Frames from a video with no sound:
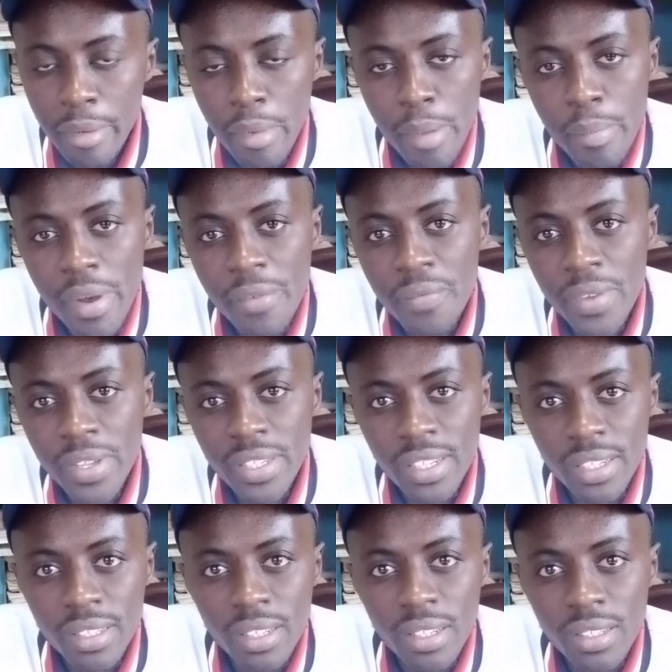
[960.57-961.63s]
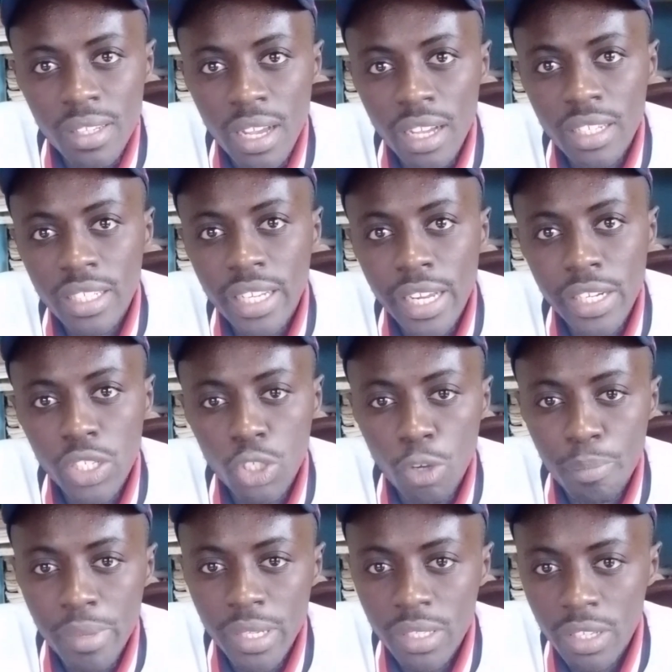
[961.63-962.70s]
Remember, physics is 10
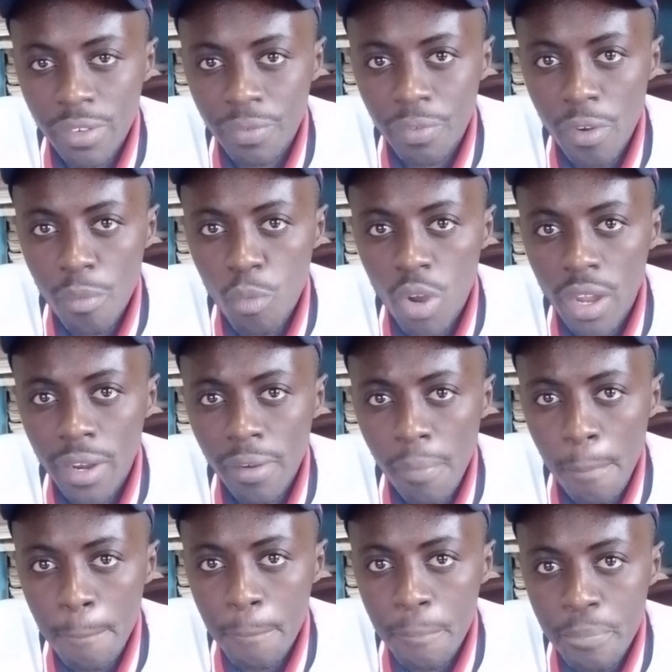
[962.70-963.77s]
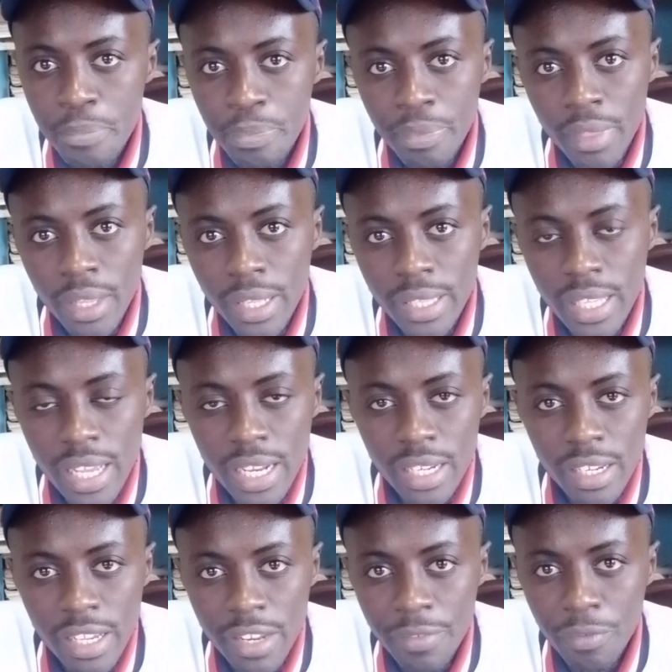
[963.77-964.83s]
topics in Form 1,
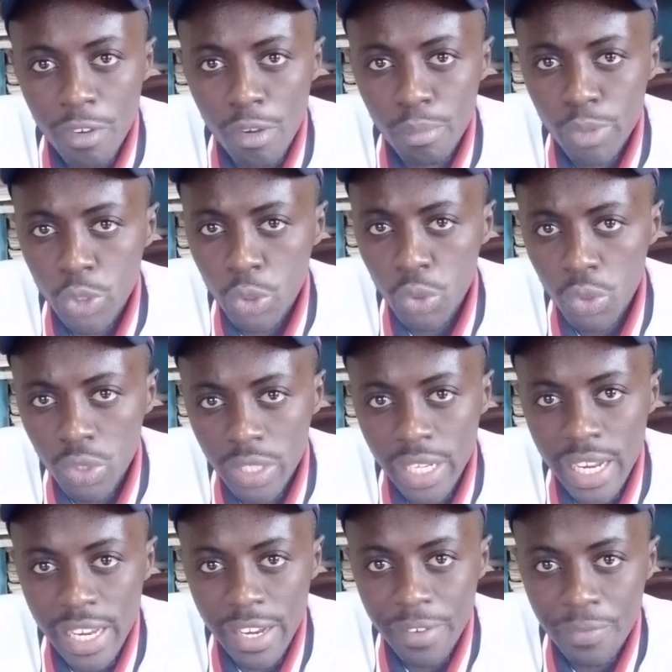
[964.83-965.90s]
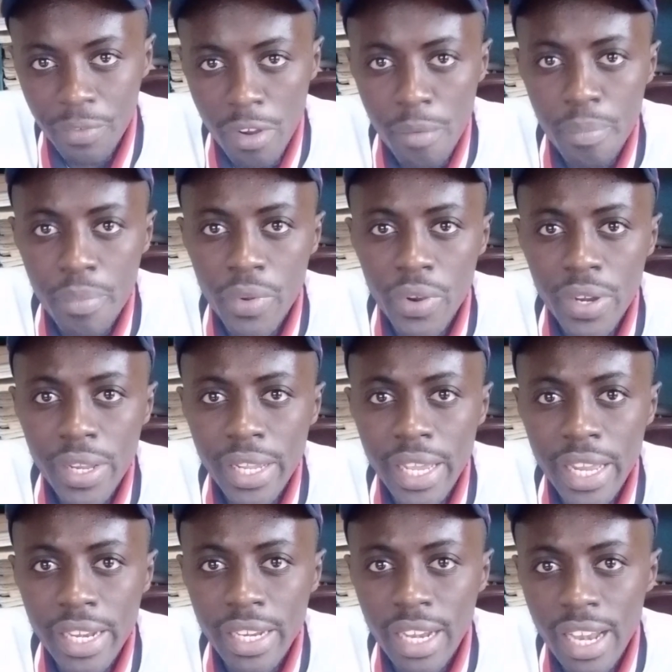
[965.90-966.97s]
10 in Form 2, 10 in Form 3,
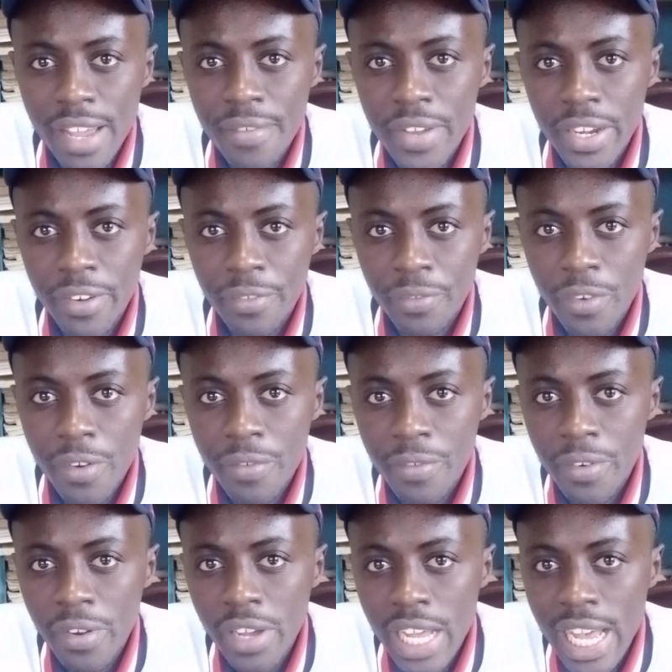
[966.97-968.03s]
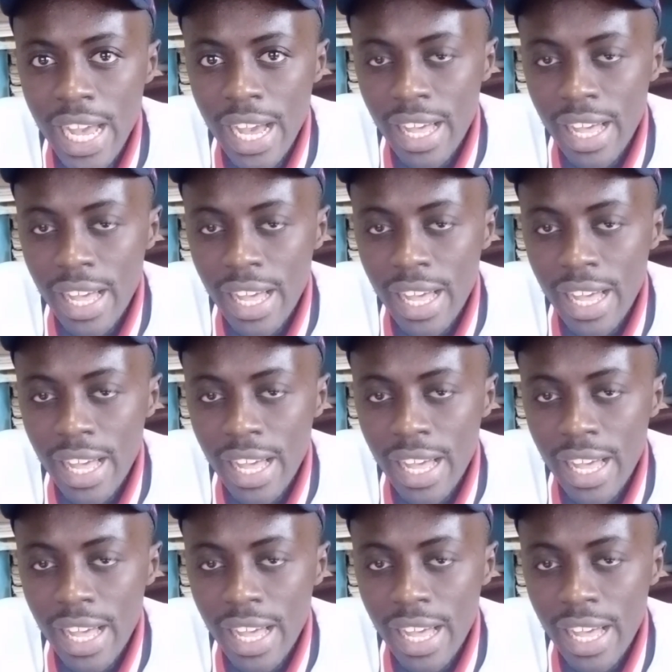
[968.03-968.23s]
and 11 in Form 4.